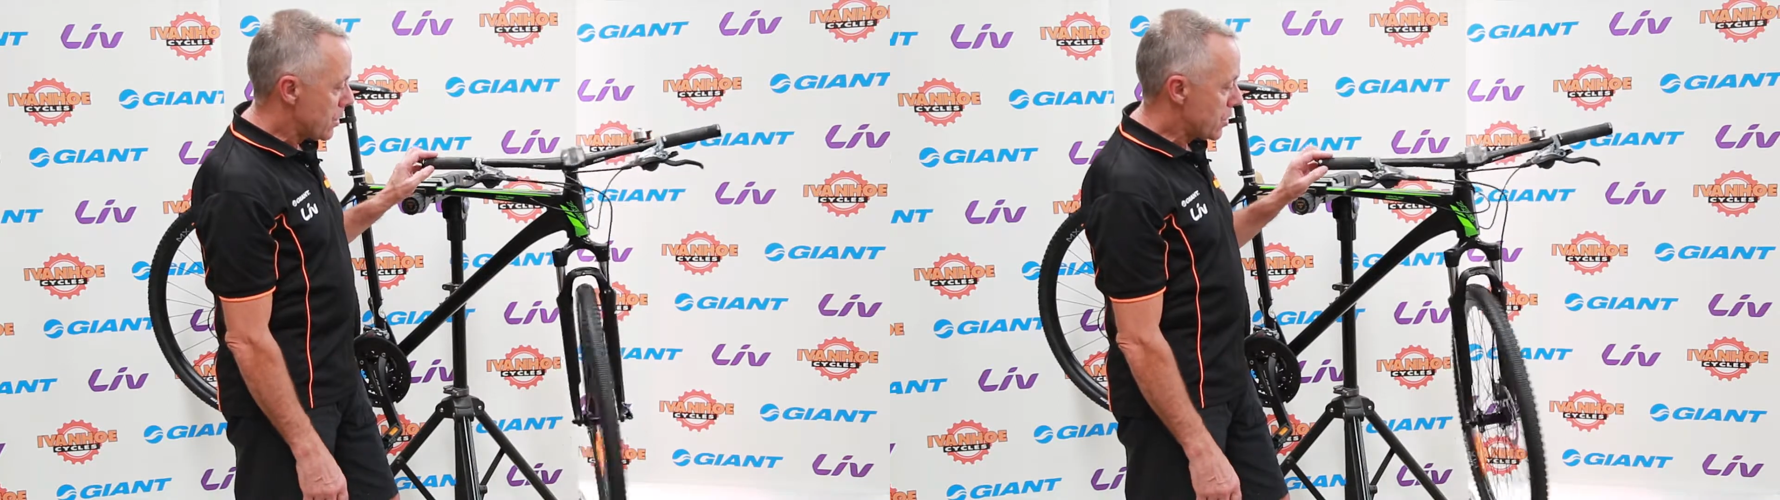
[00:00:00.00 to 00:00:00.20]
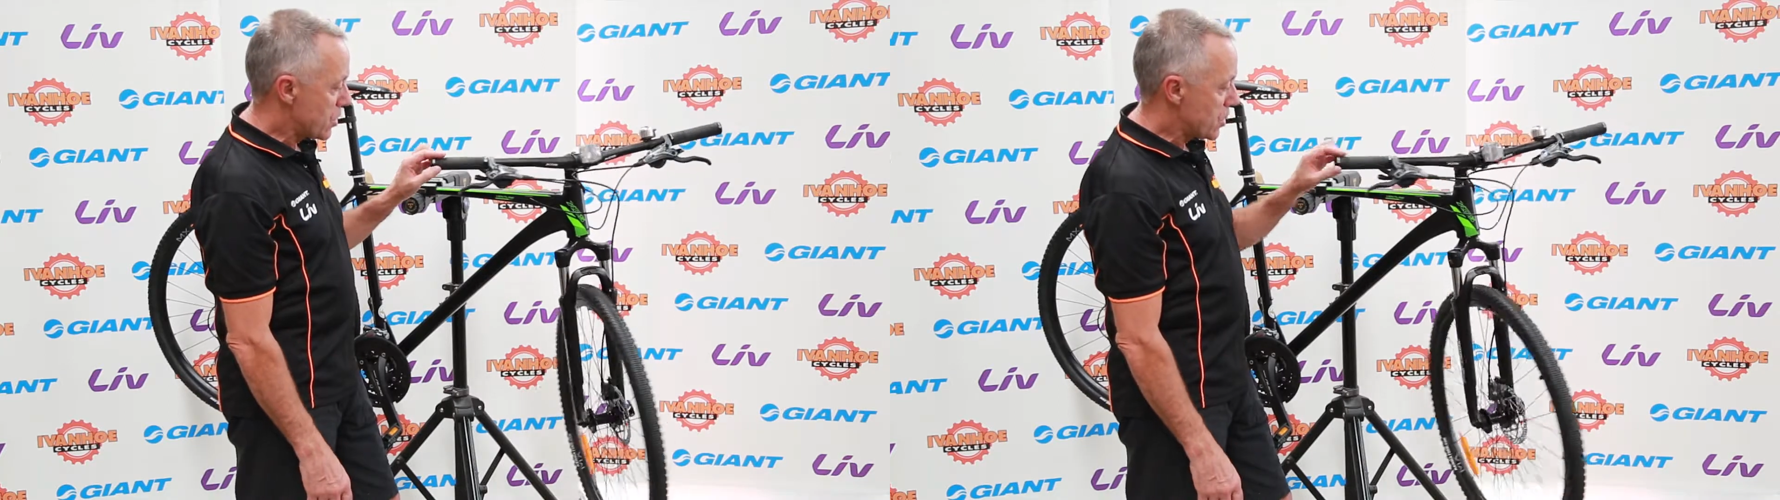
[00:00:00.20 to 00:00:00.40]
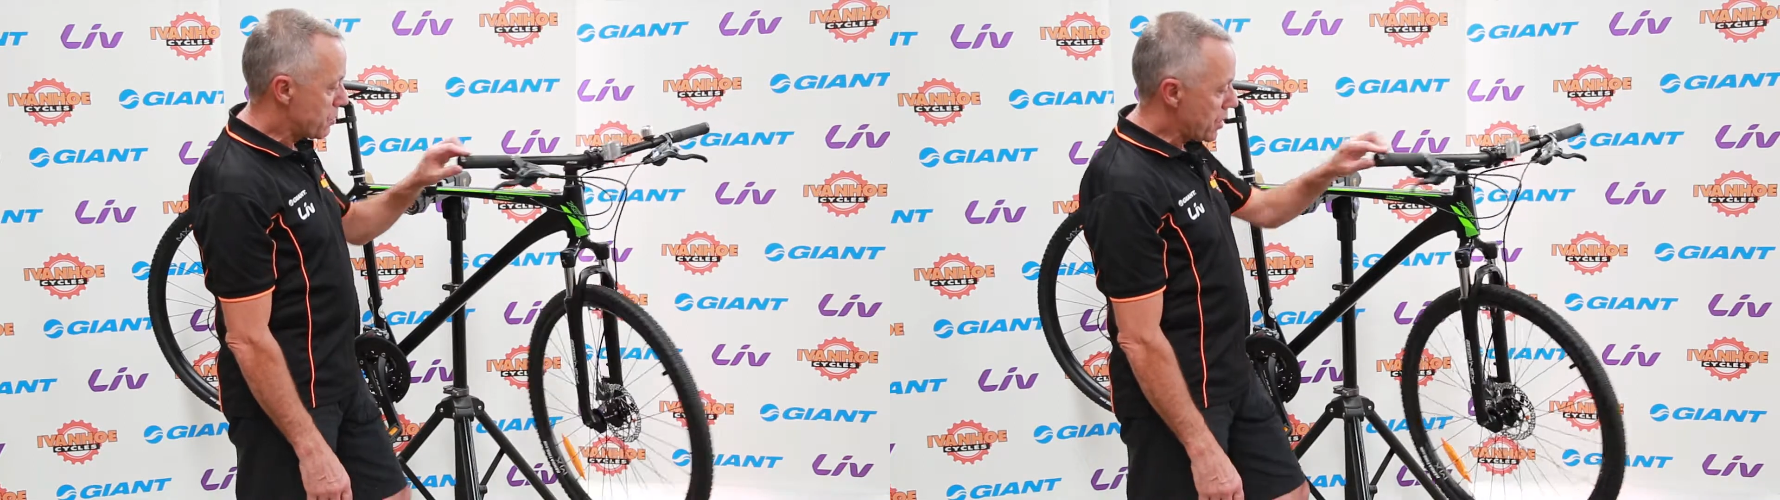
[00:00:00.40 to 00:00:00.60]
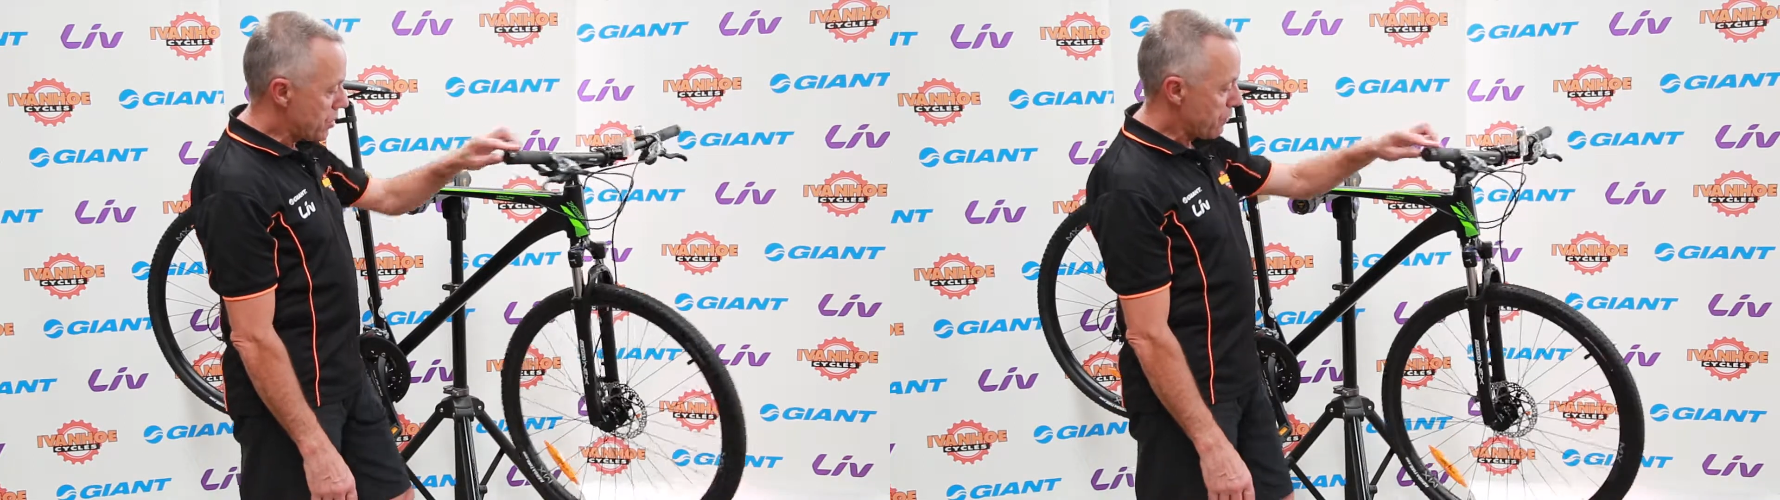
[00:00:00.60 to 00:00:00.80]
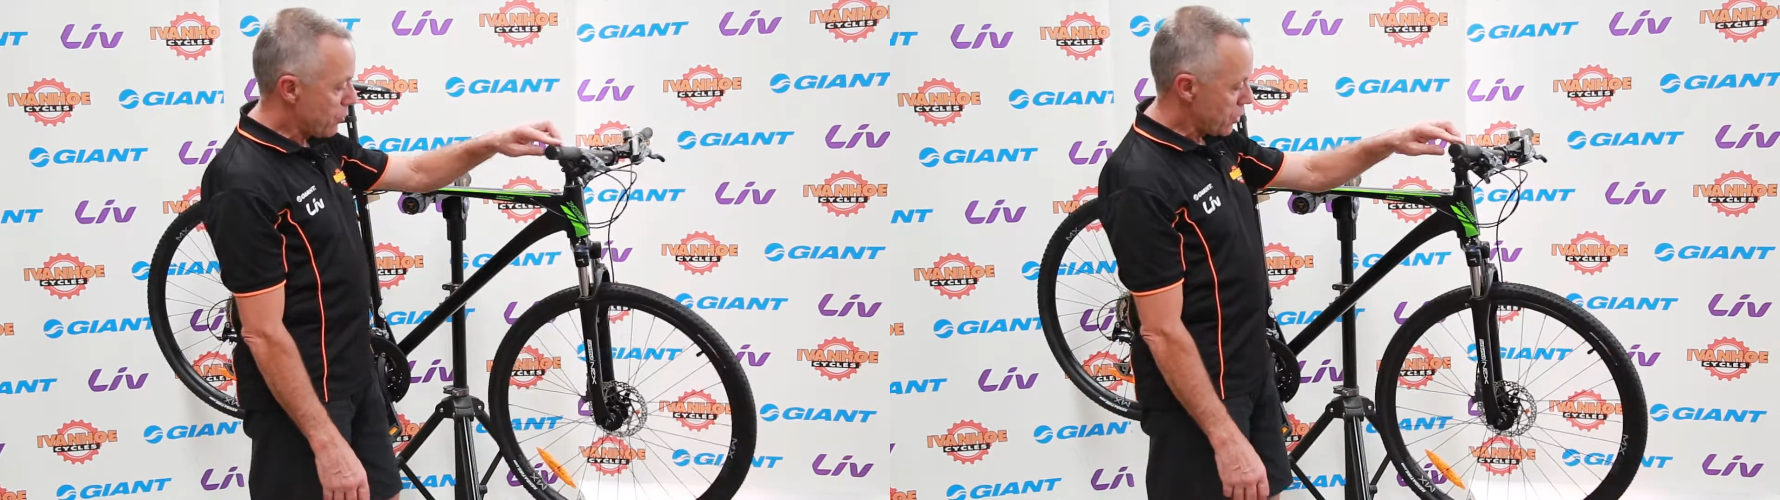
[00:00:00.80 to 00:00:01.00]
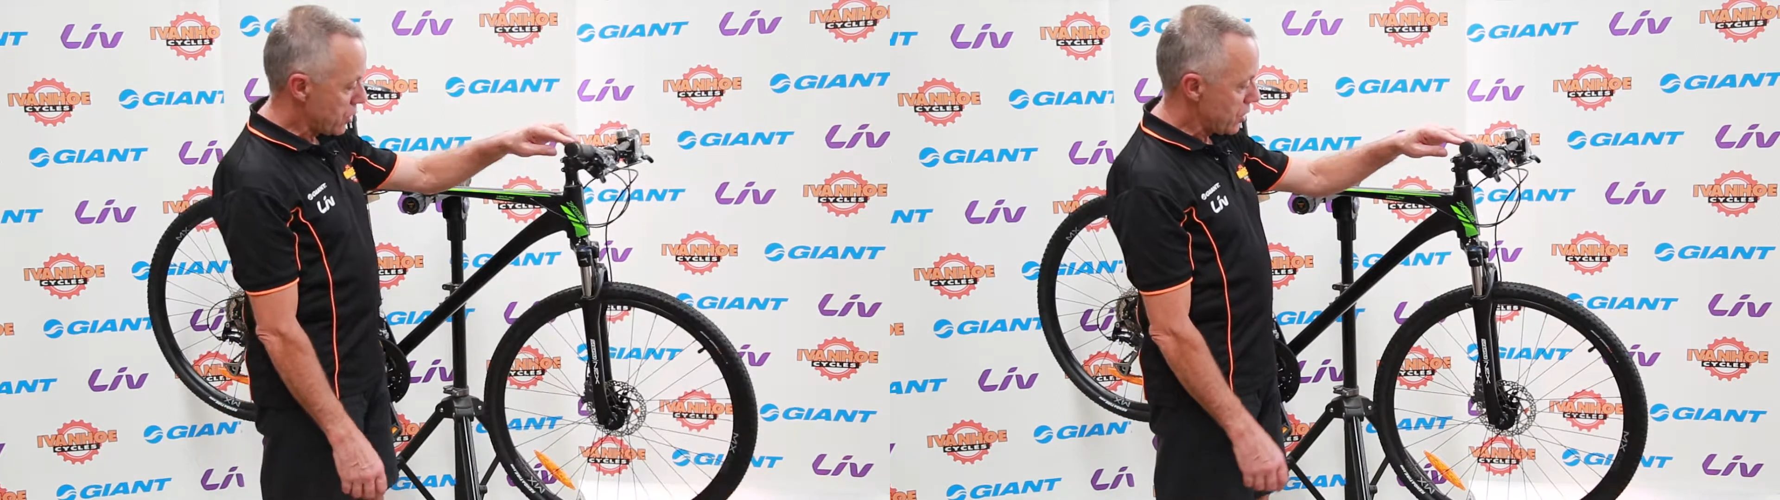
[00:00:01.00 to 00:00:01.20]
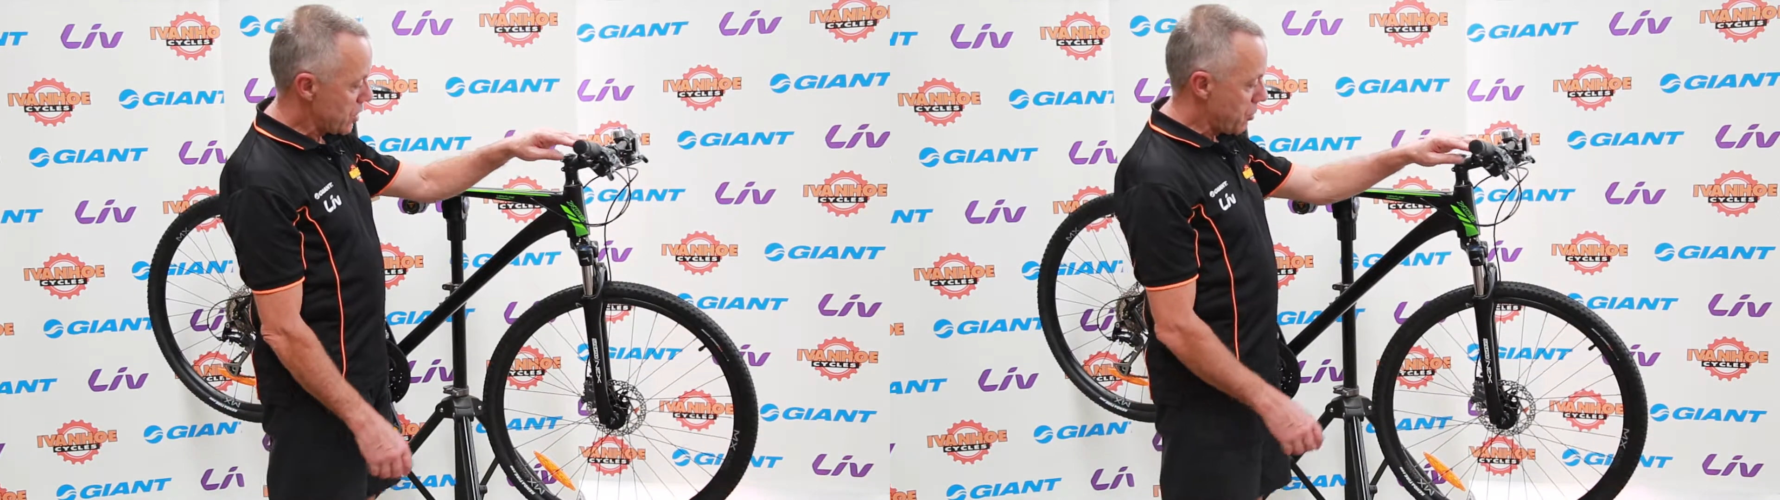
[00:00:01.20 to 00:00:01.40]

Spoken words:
The suspension forks on this